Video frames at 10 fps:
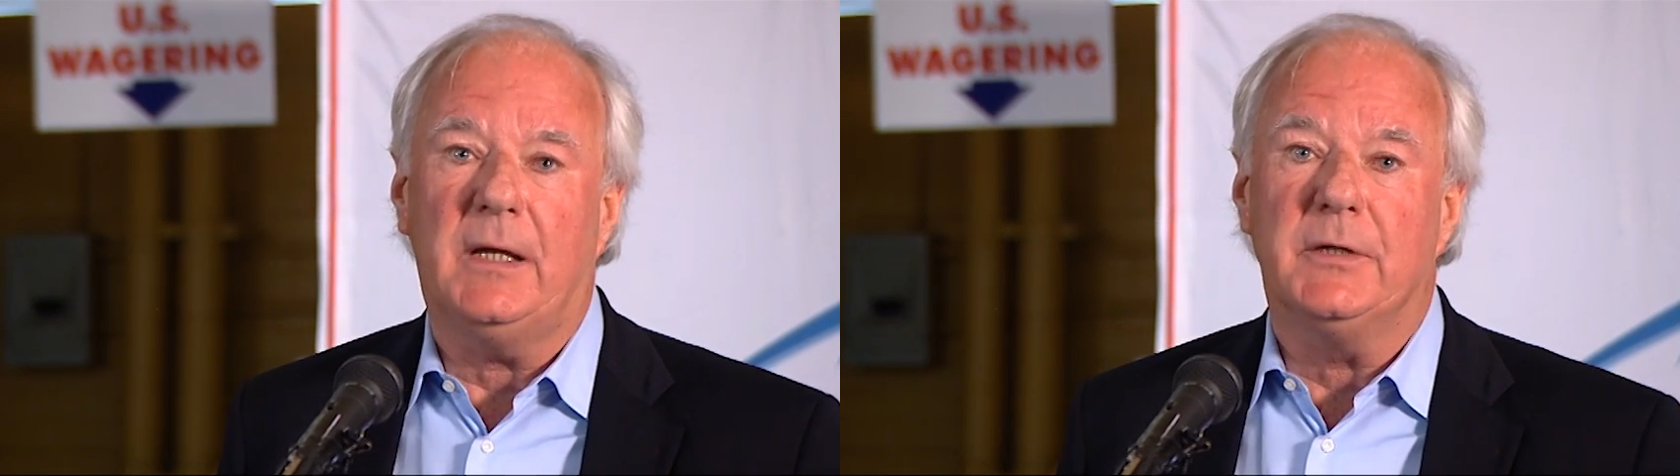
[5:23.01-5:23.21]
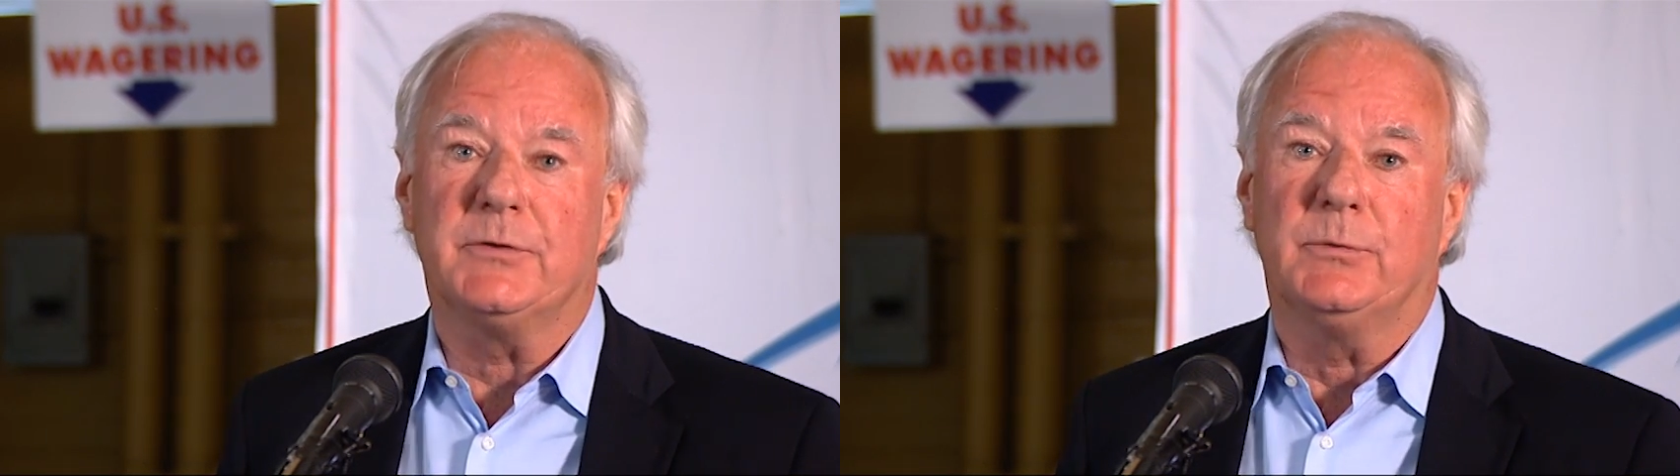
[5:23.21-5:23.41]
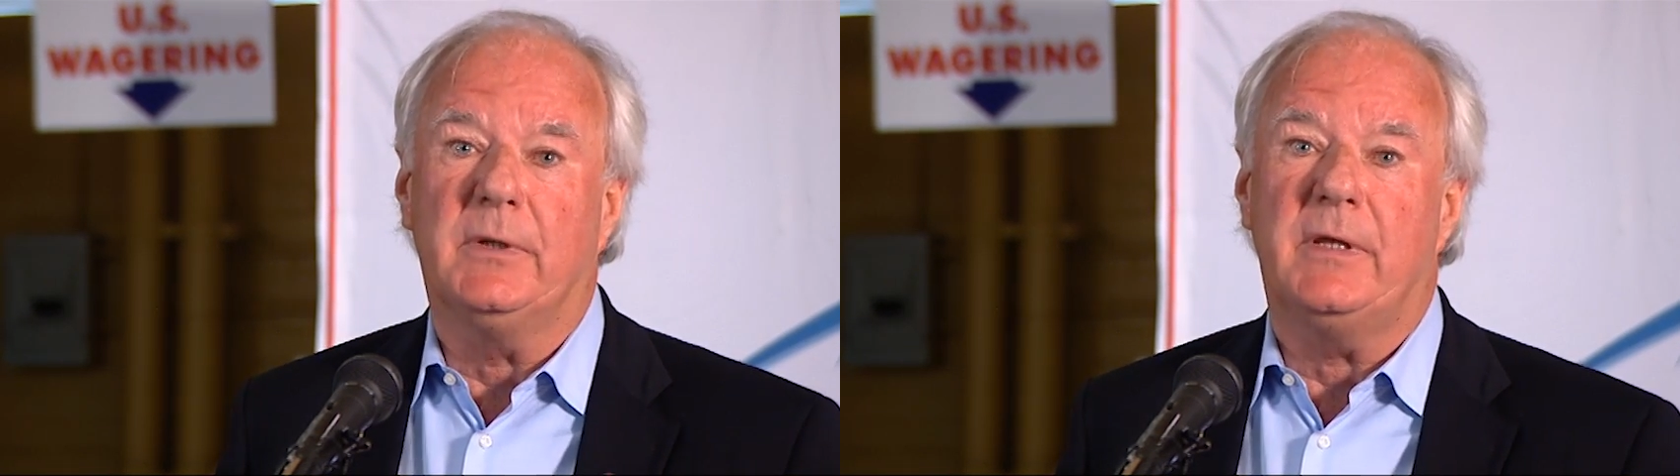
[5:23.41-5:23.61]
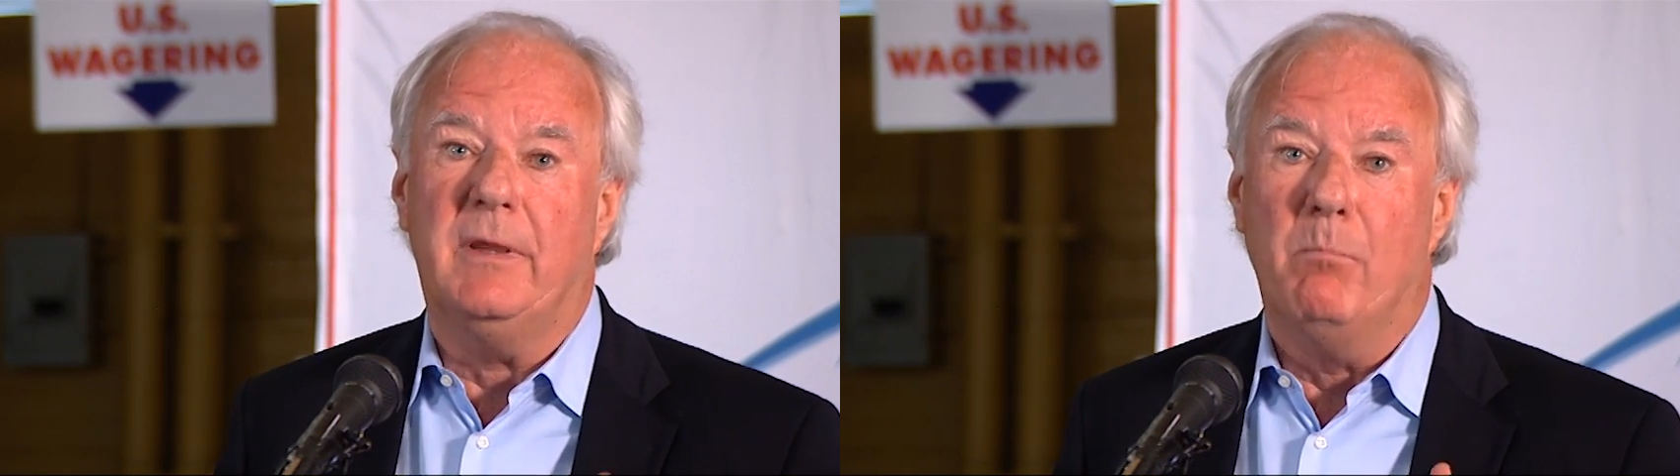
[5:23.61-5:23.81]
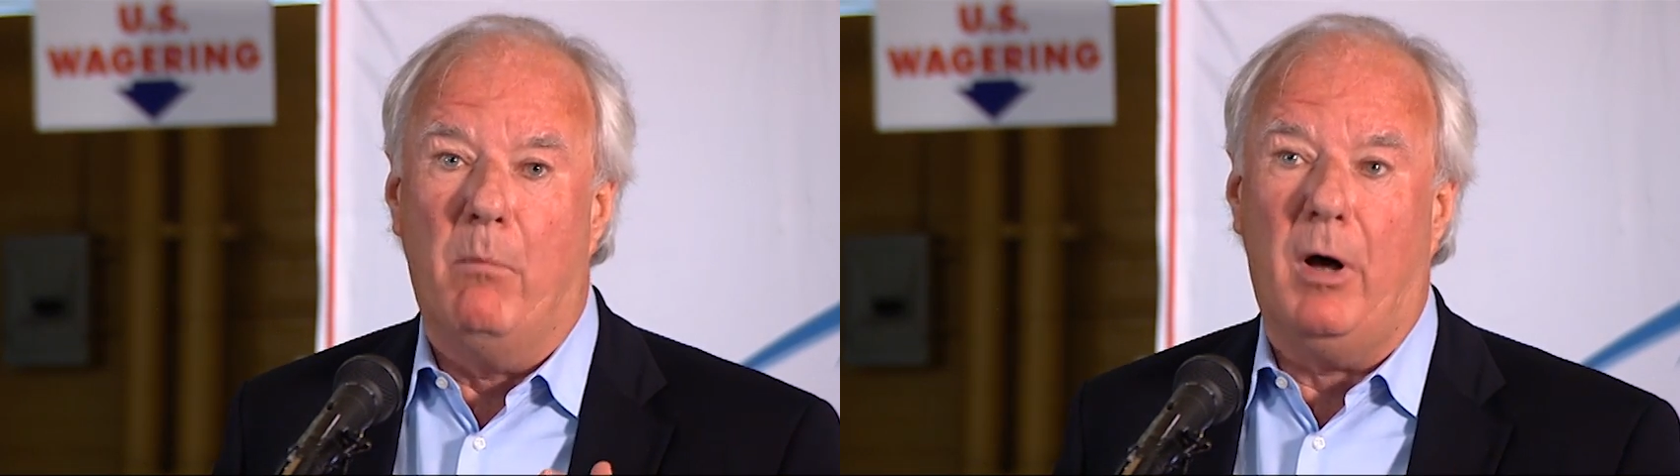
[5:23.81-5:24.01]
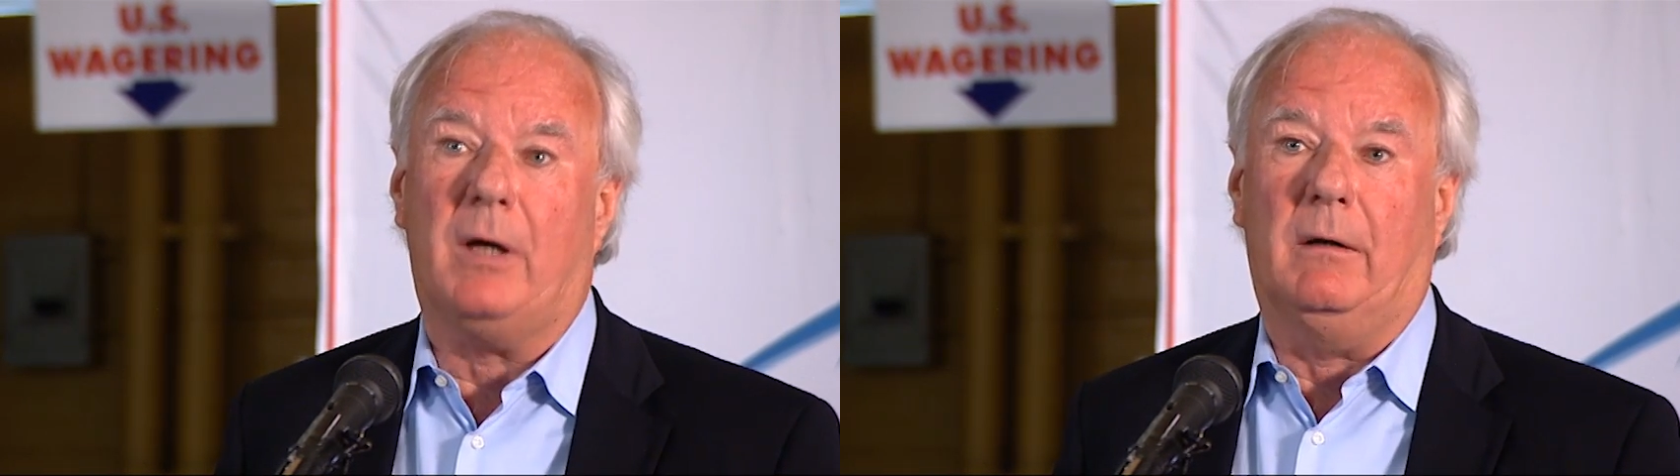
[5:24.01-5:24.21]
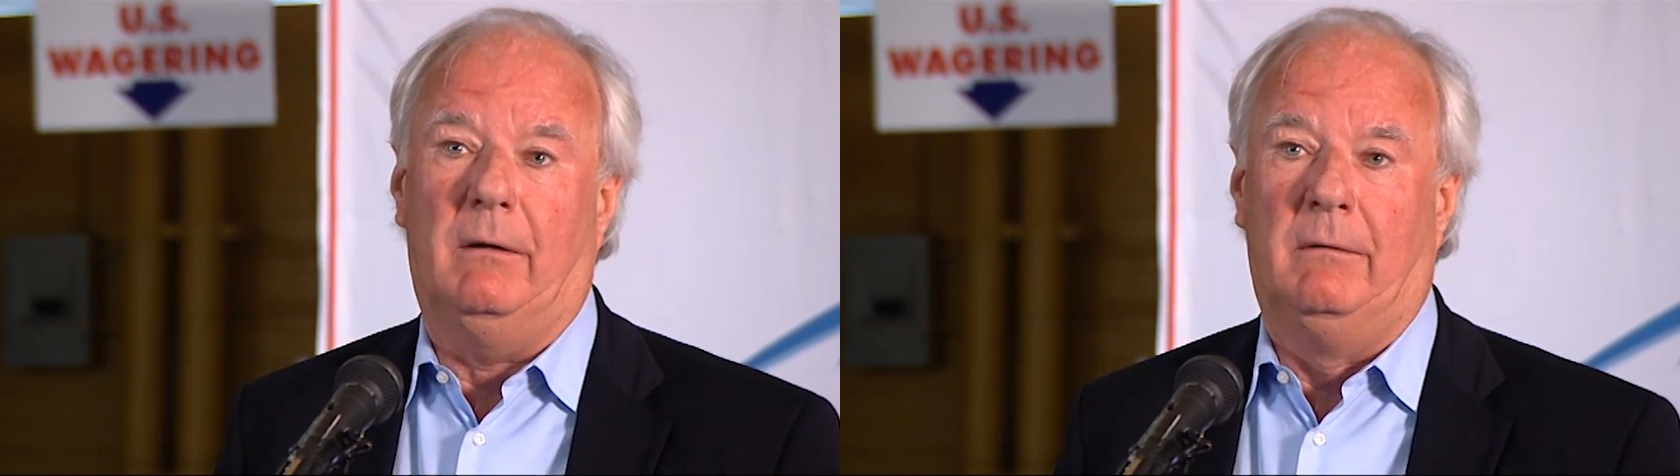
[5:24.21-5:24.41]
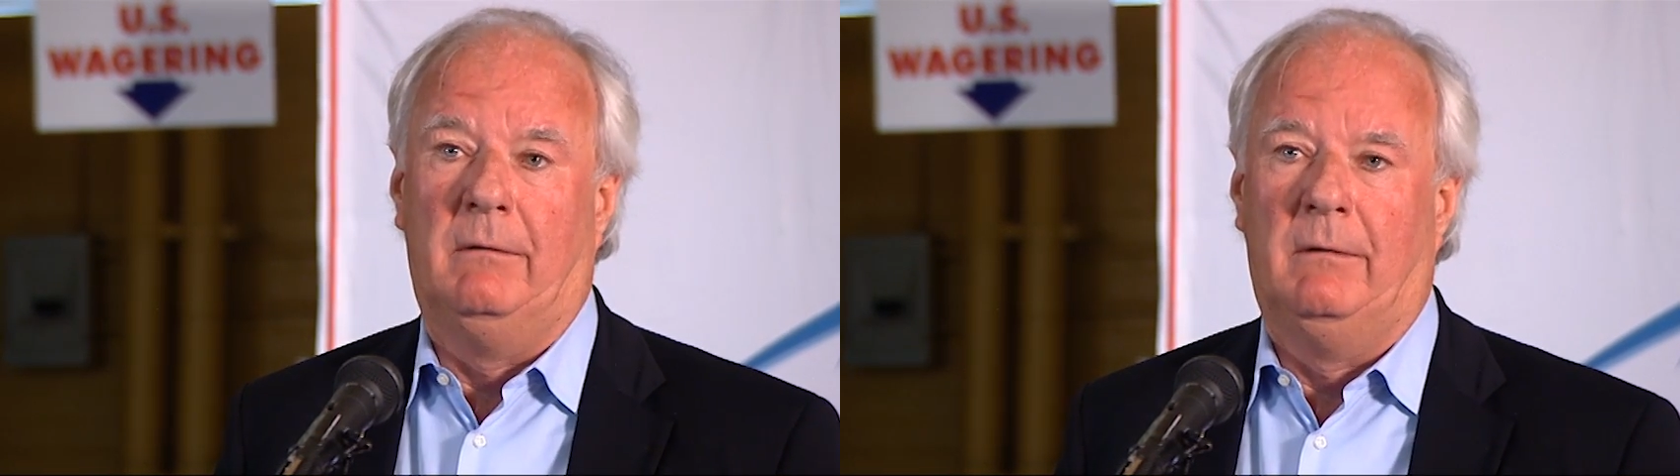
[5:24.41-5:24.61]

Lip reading: is really the model